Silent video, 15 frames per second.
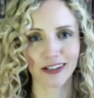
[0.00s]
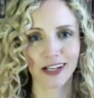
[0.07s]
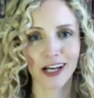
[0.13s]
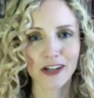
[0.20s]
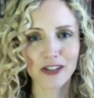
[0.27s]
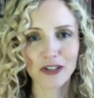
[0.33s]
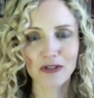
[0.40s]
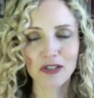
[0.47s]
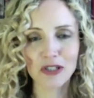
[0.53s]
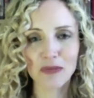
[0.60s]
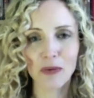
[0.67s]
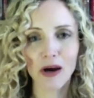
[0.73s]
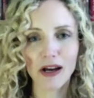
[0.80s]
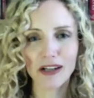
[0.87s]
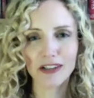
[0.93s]
So,
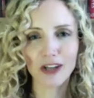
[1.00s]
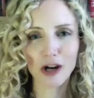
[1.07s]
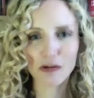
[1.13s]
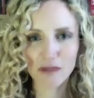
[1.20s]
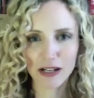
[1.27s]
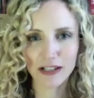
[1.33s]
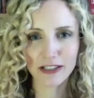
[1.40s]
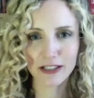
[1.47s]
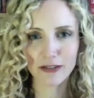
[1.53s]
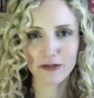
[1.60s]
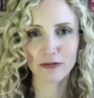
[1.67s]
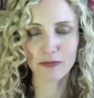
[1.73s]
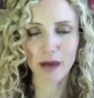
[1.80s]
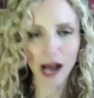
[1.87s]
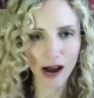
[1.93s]
despite her relative
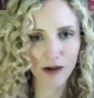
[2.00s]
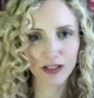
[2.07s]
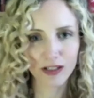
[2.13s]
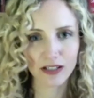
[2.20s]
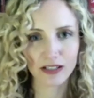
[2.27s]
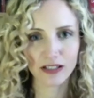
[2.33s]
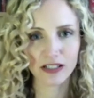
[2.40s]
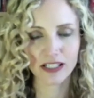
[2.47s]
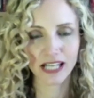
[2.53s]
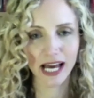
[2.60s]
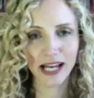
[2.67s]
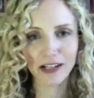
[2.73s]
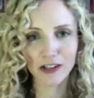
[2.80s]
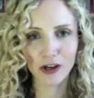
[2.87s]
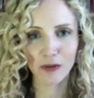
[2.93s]
powerlessness
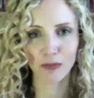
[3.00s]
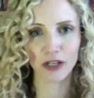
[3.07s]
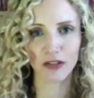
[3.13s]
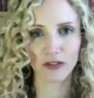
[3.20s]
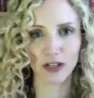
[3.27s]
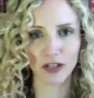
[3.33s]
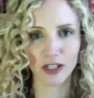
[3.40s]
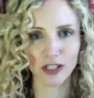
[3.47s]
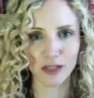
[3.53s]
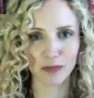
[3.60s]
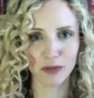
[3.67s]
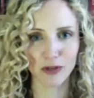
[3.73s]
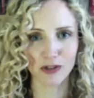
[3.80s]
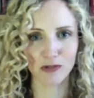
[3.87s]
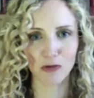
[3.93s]
and her previous
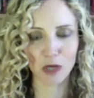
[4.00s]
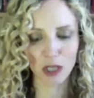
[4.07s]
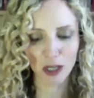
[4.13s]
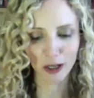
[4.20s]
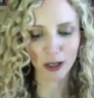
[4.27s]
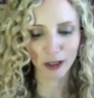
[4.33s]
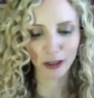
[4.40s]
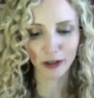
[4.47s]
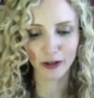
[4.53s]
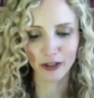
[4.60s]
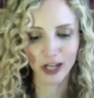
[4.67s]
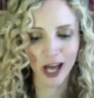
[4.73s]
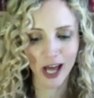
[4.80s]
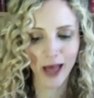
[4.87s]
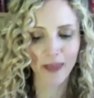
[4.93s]
abuse, we can conclude
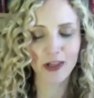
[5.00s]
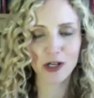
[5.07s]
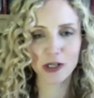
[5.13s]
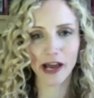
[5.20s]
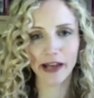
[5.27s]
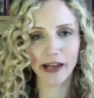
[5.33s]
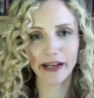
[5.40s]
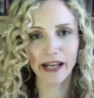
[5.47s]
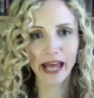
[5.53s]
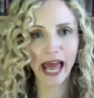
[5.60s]
that Jeanne